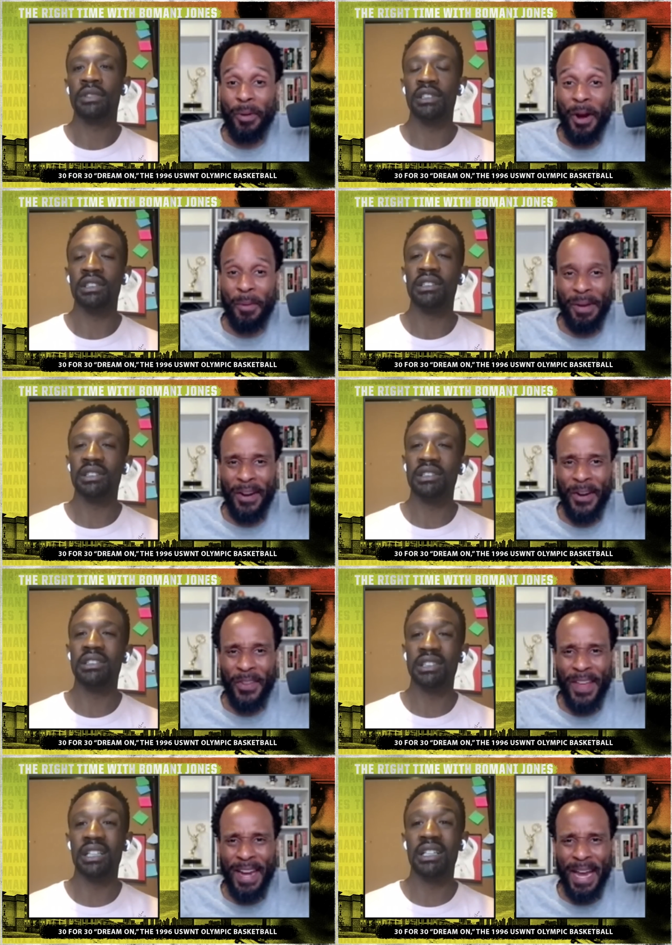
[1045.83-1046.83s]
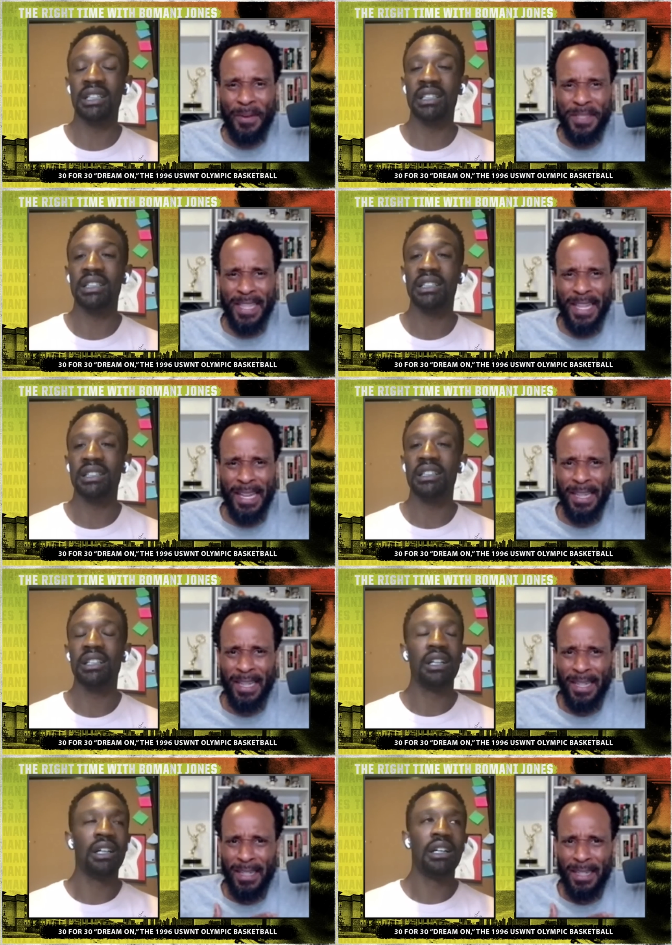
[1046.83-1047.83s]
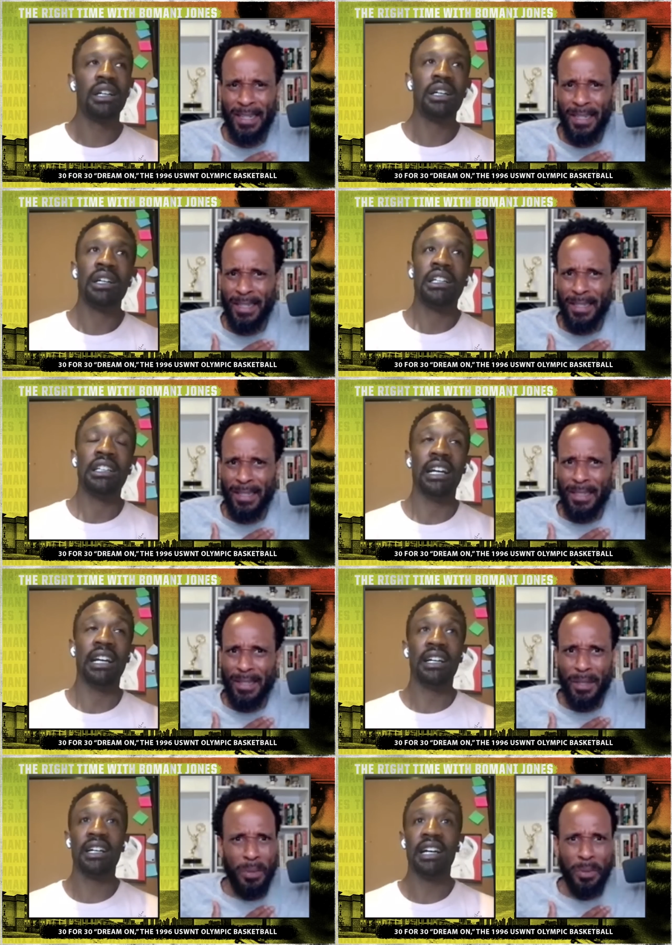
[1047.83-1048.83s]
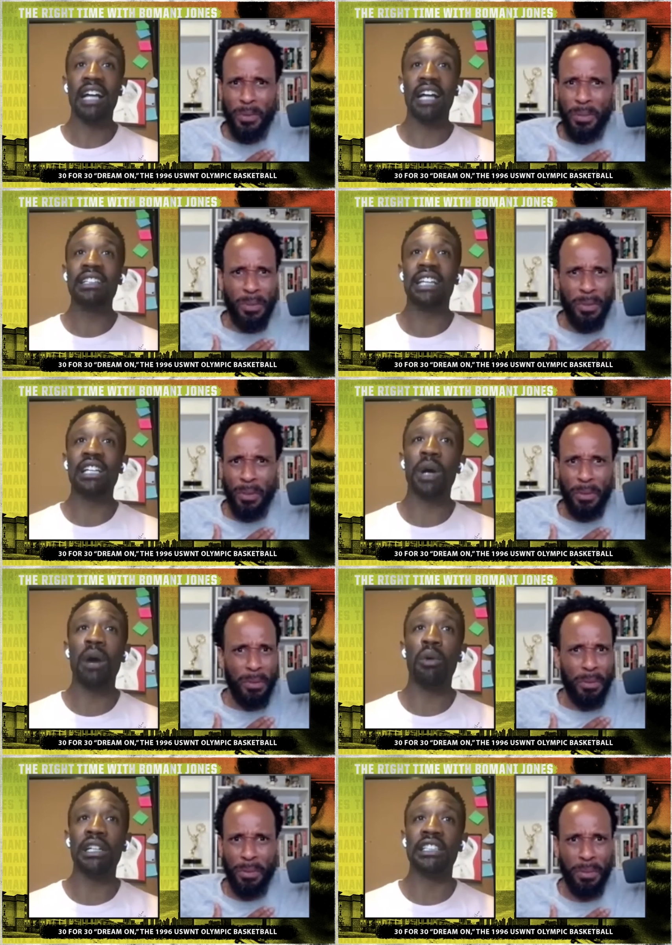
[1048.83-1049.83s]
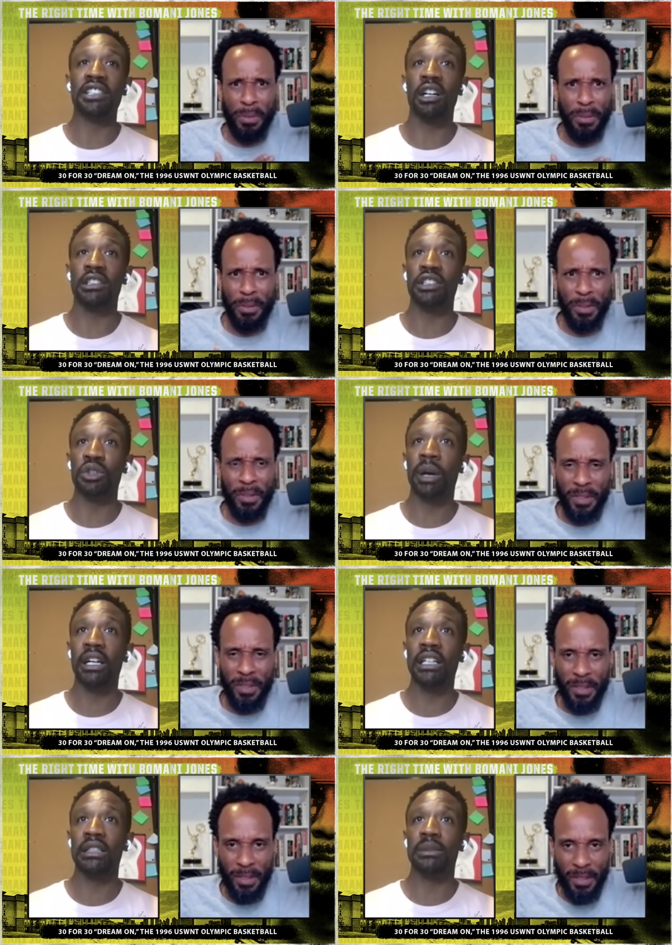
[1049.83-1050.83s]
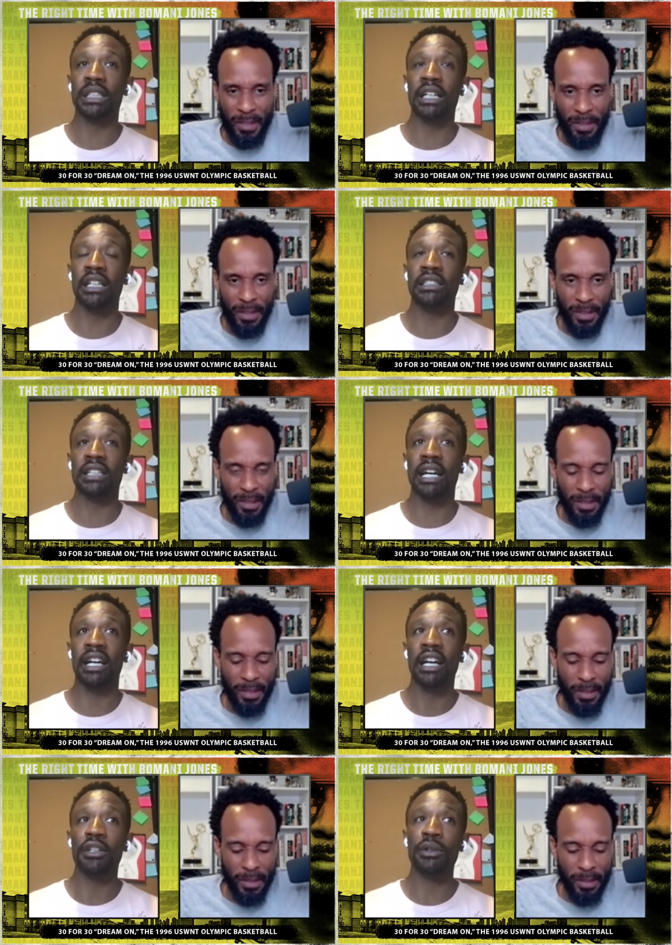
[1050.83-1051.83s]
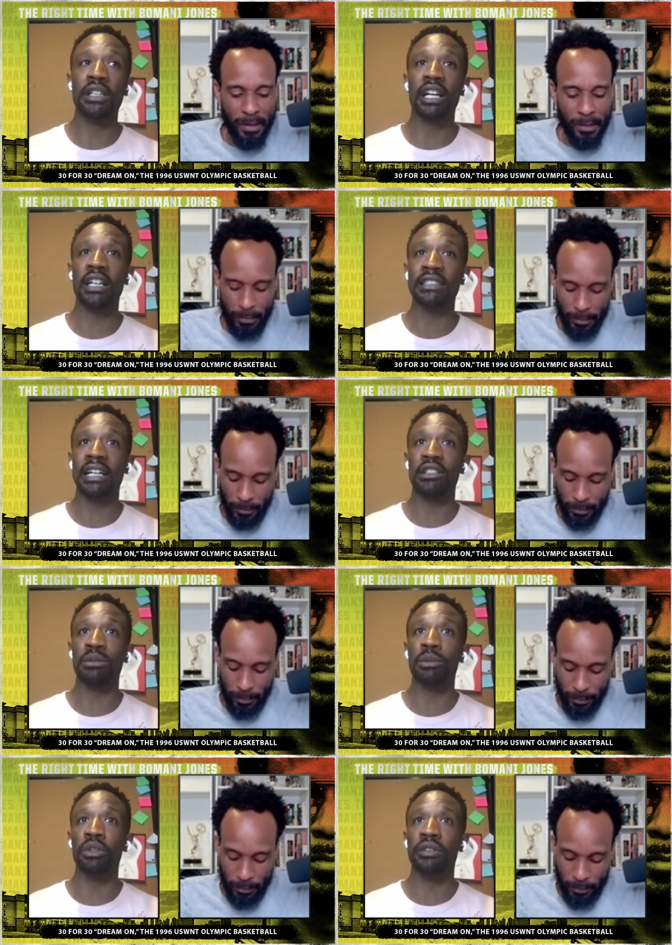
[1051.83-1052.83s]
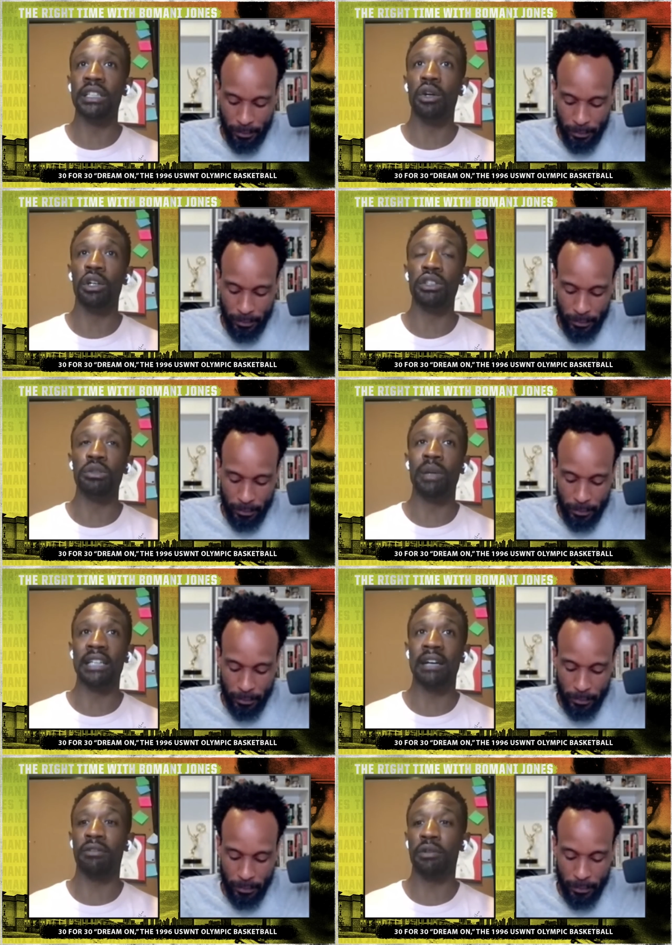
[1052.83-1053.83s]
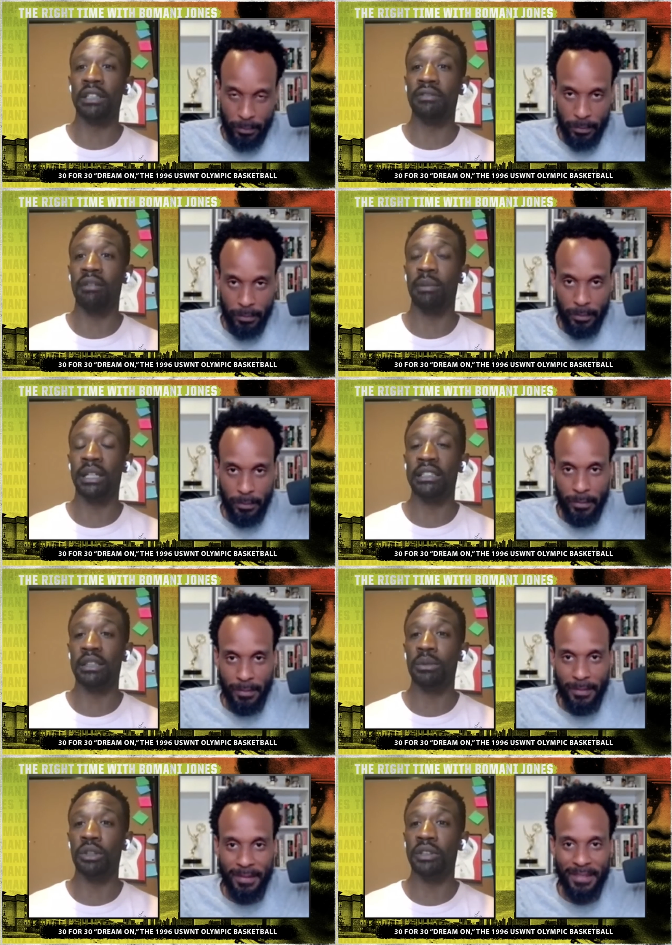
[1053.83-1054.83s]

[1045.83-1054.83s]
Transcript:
Speaker 1: part, but I heard that
Speaker 2: yeah. and I was like, yeah, oh, I think no. that's why I wanted to talk to you about it, is because like you either cut that out the movie or you make that forty-five minutes of the